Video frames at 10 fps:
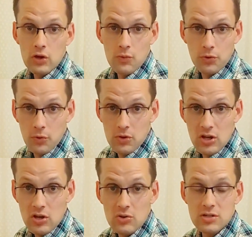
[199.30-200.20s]
through the
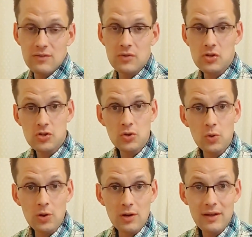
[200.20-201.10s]
use of a
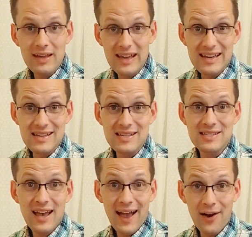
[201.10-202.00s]
stool,
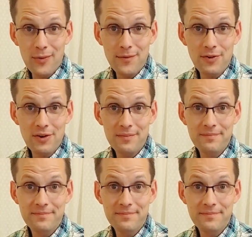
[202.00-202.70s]
is helpful.